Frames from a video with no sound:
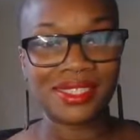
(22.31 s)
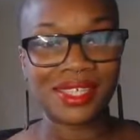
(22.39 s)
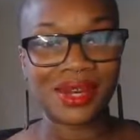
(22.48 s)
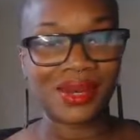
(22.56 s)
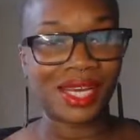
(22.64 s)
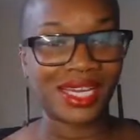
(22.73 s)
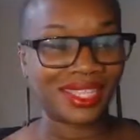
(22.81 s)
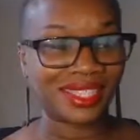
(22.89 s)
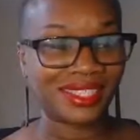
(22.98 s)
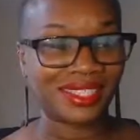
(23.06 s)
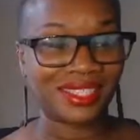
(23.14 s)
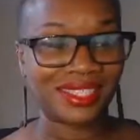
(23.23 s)
Okay,
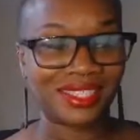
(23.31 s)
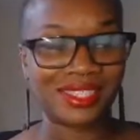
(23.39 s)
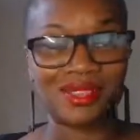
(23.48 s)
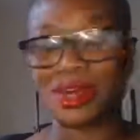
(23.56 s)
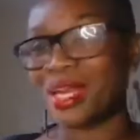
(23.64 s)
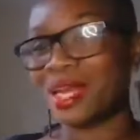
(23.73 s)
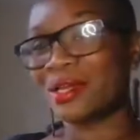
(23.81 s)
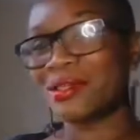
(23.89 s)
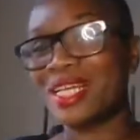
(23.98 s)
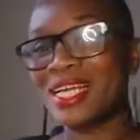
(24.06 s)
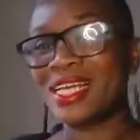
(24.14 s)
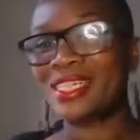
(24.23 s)
it's all right now.
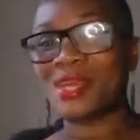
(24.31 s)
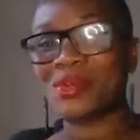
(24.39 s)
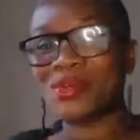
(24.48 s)
So